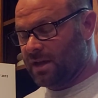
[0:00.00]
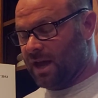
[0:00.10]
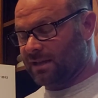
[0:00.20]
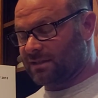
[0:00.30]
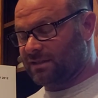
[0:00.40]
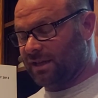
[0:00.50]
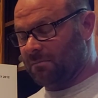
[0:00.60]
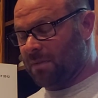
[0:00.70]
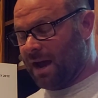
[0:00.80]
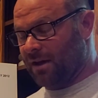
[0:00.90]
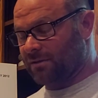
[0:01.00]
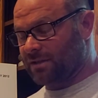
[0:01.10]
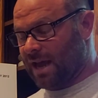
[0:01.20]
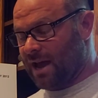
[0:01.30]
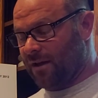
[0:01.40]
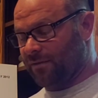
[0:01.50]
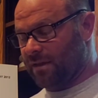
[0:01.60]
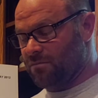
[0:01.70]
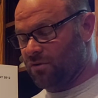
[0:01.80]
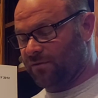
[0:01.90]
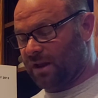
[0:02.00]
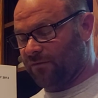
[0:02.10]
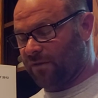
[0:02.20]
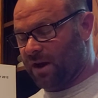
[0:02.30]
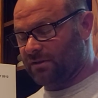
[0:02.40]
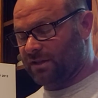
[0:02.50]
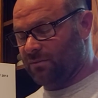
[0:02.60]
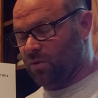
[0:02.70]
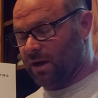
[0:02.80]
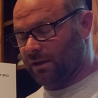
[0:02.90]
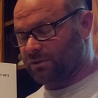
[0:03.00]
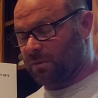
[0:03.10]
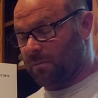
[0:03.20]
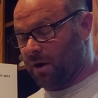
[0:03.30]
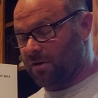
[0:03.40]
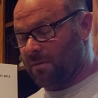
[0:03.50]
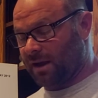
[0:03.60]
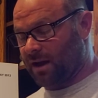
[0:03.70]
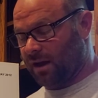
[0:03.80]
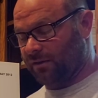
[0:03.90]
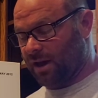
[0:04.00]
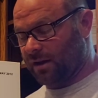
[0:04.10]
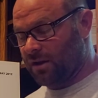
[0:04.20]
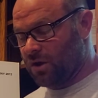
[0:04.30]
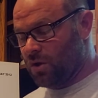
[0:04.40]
As the team bounds out, they move in a fire team wedge, prepared to make contact.